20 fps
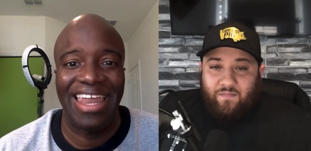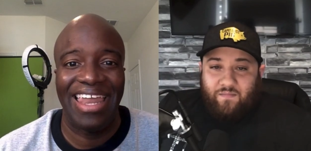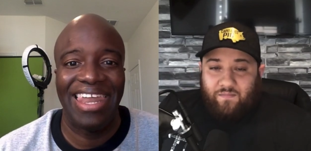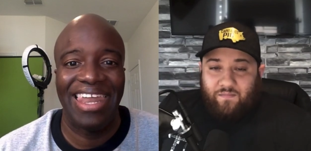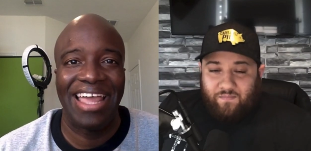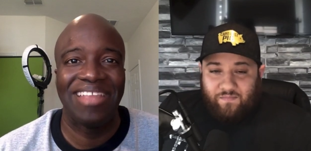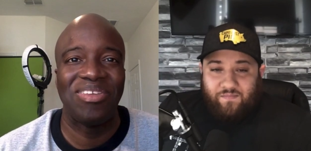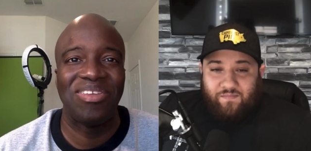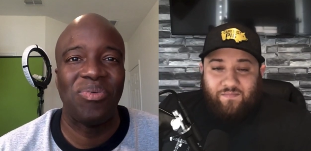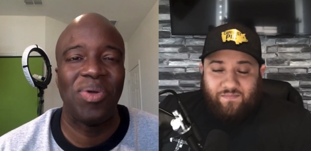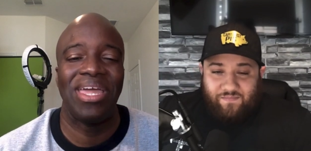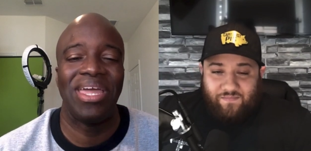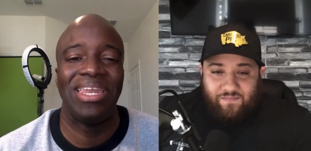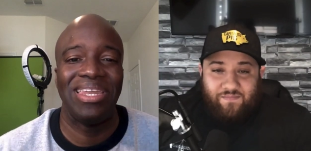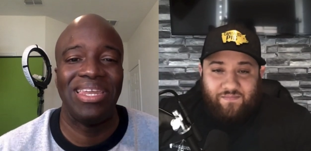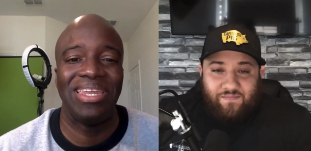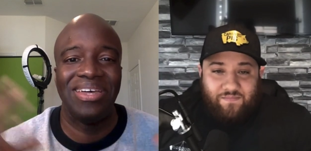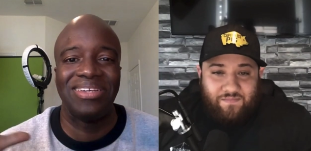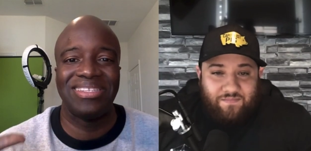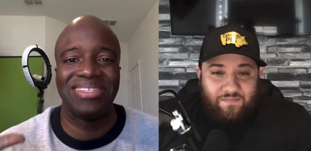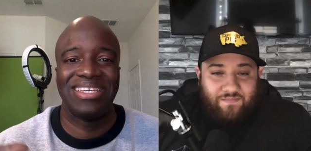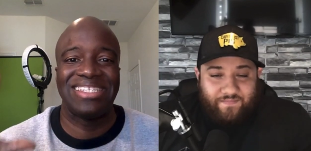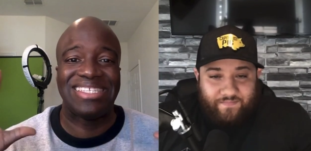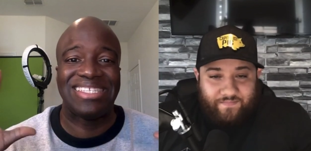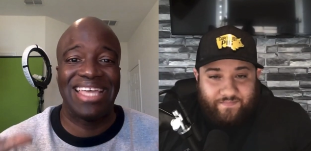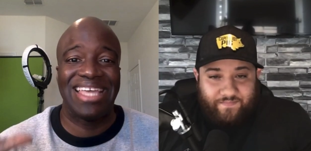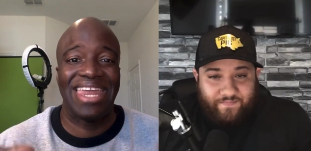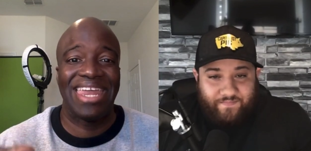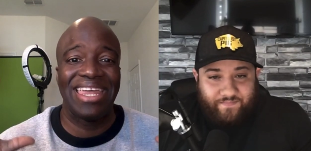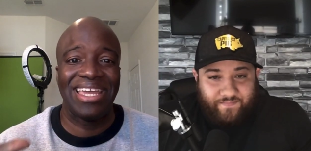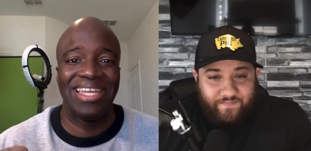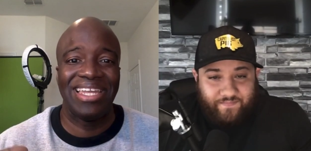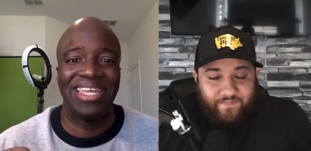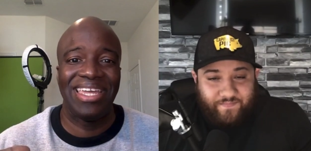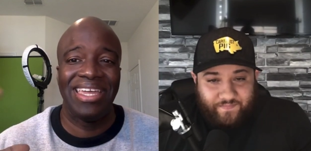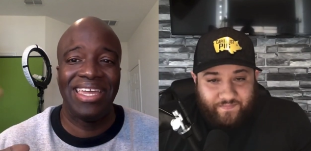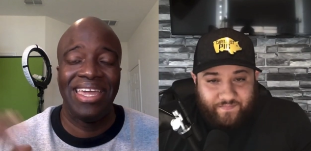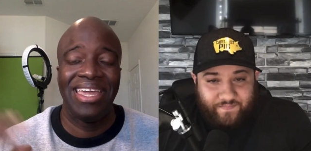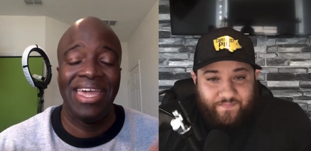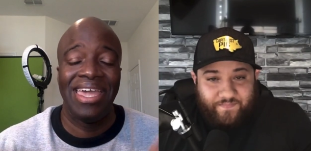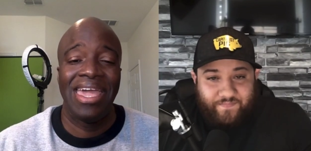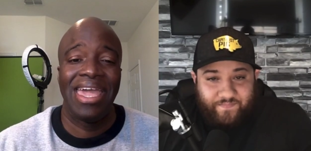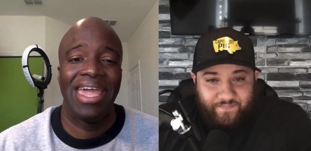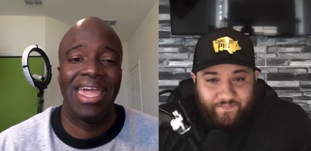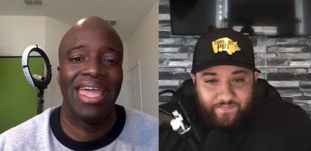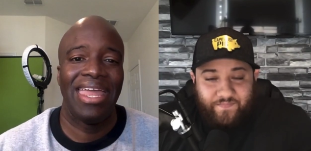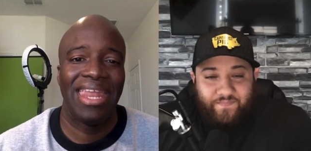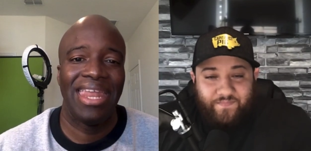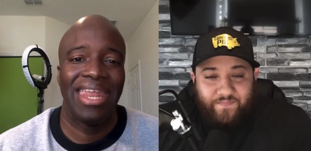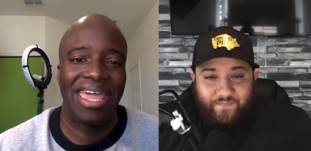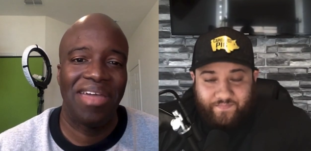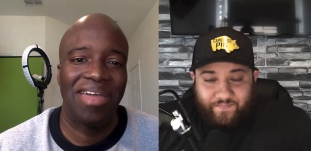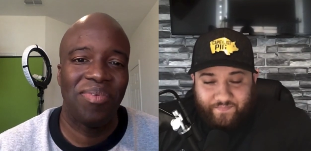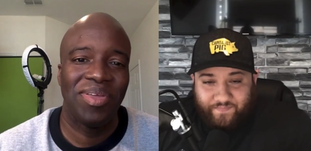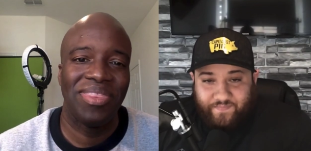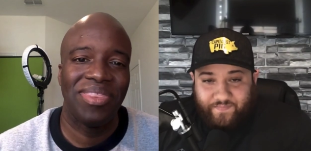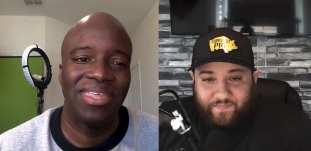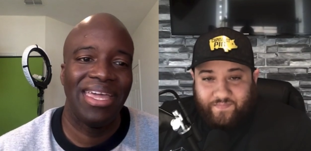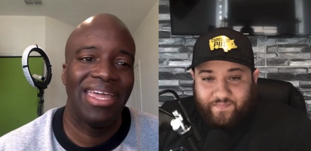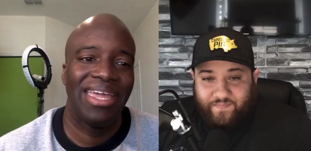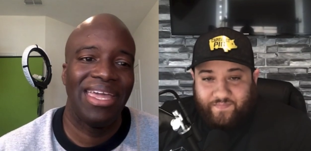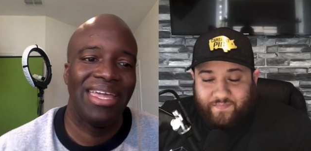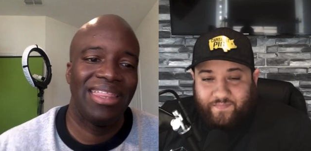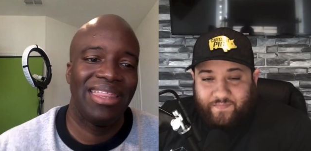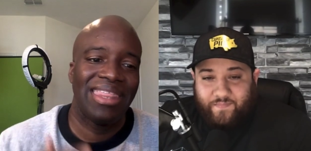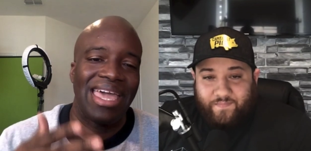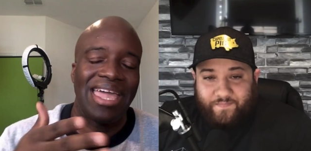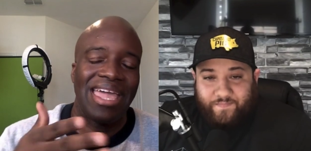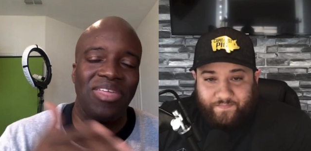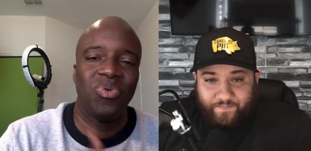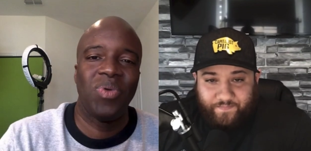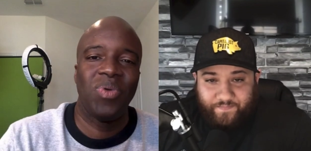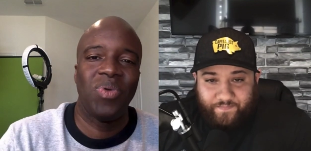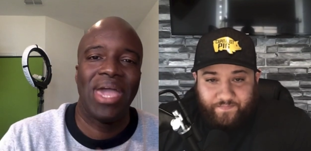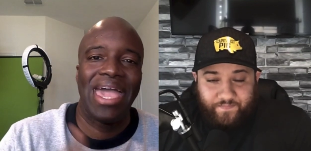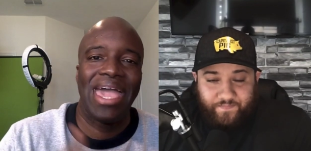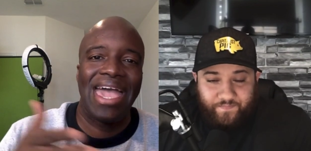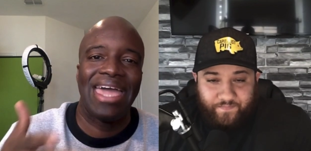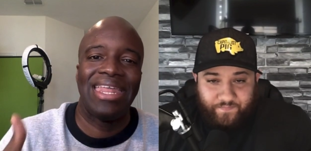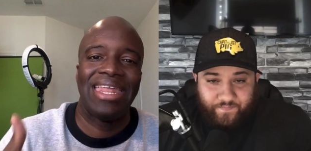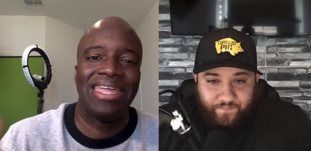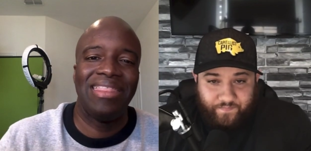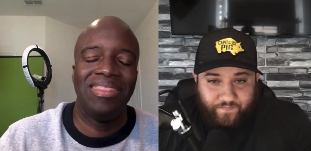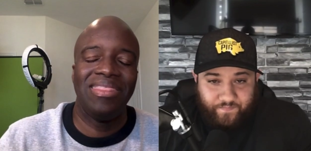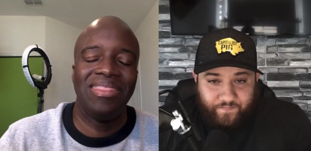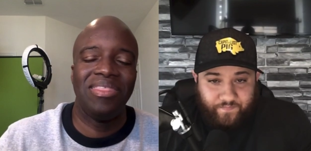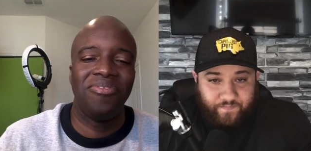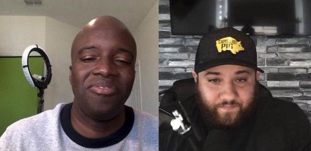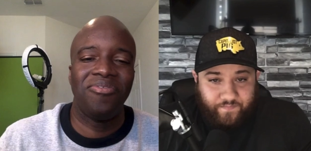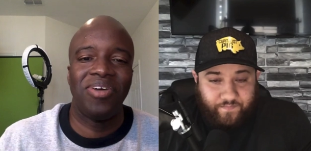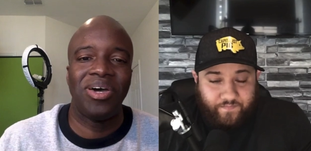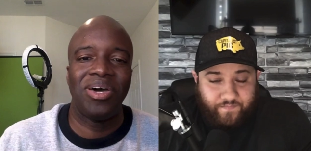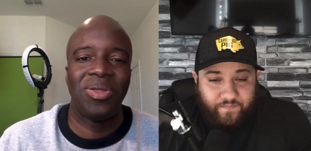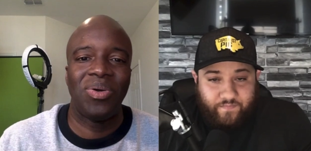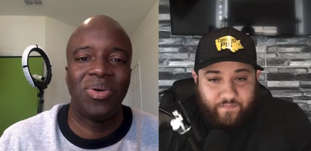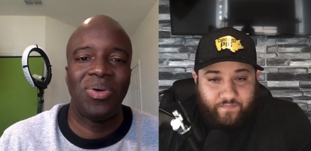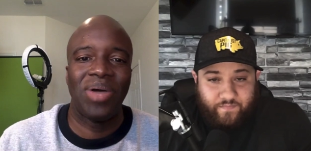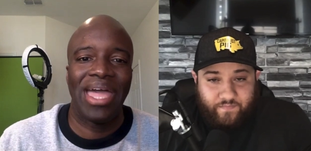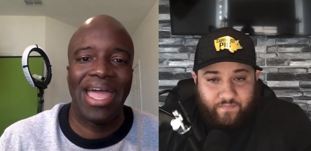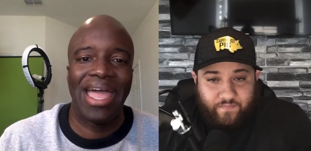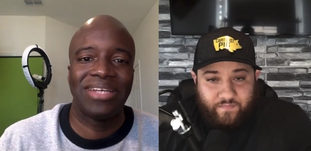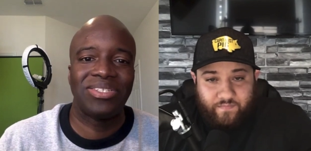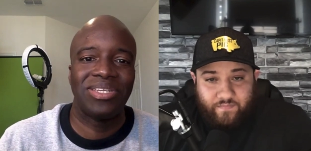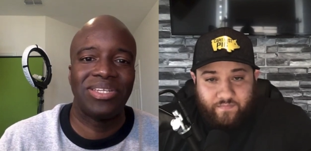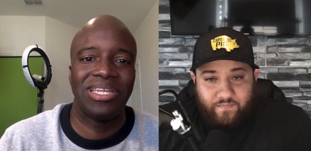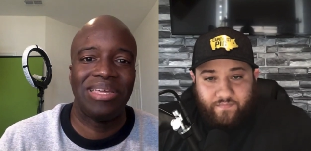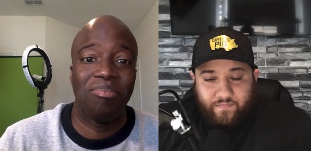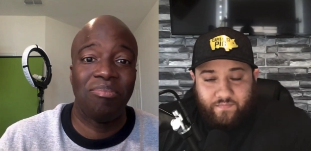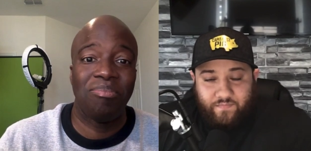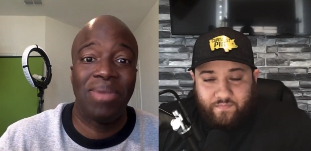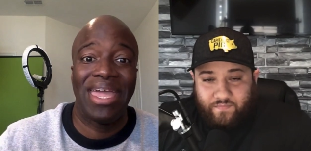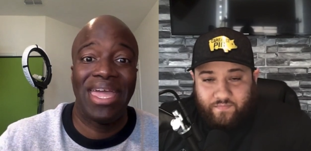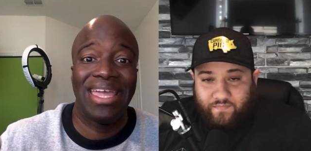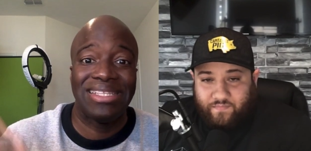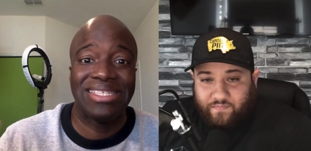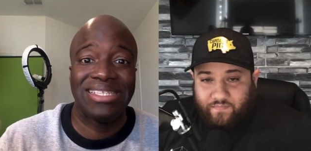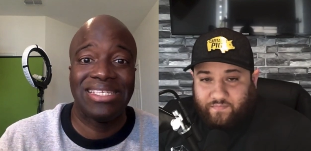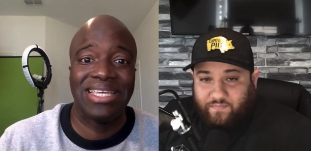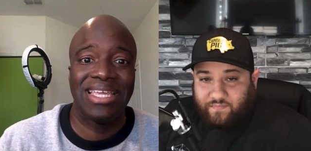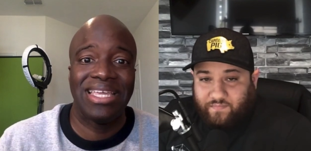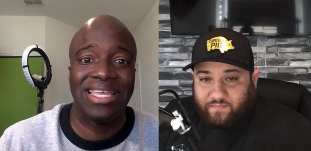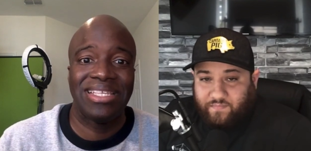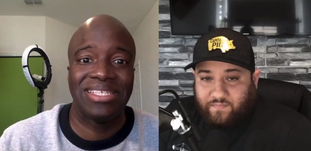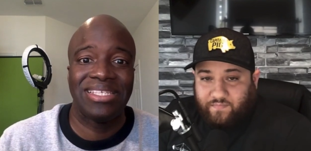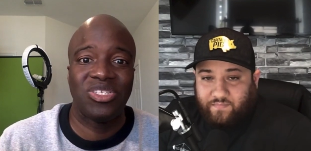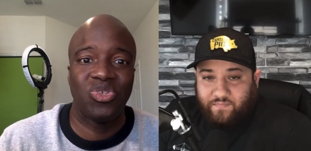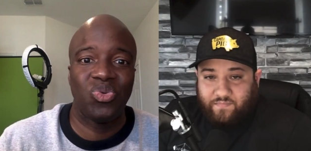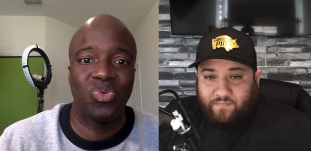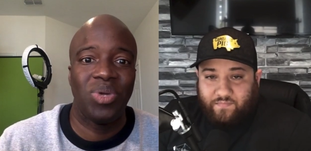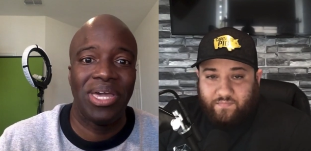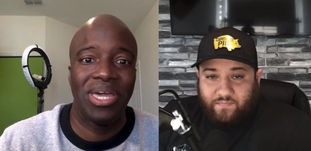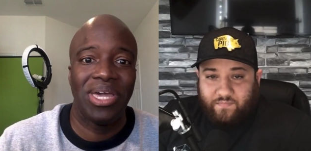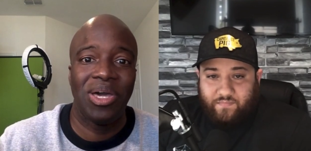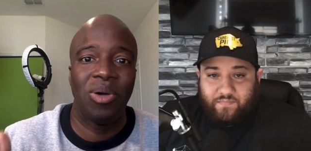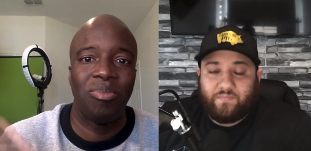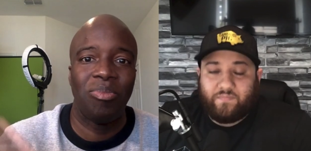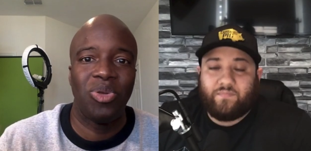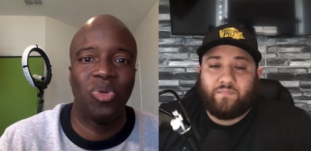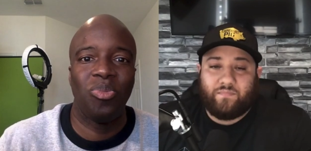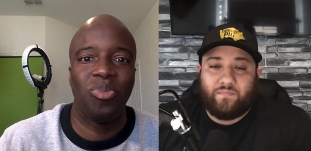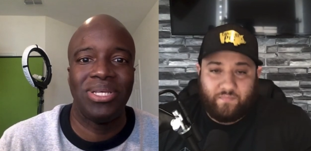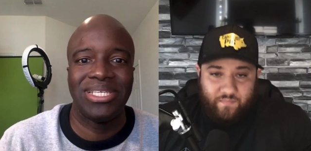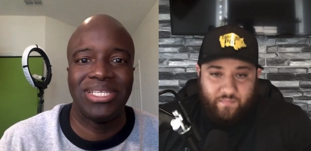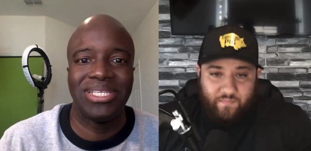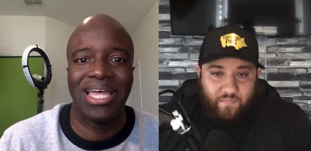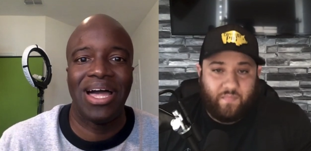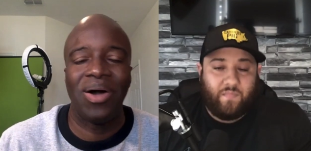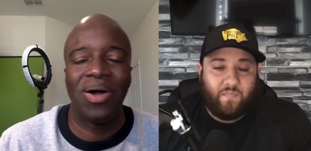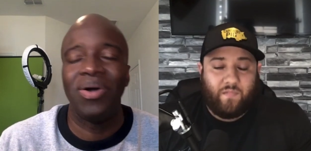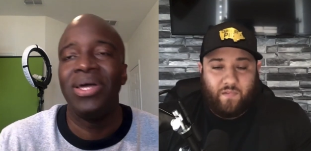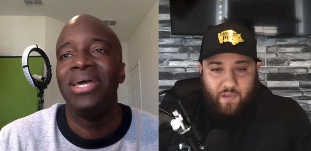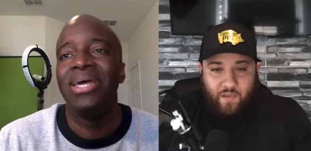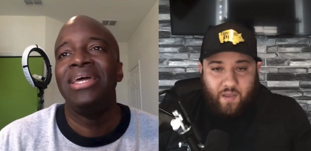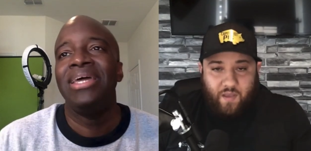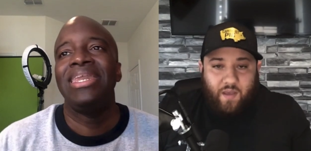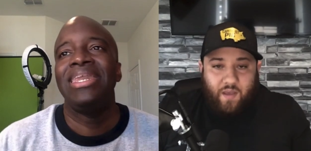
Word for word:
Speaker 1: I liked the way it looked aesthetically, and everything that you had in the funnel actually made sense to help newbies out.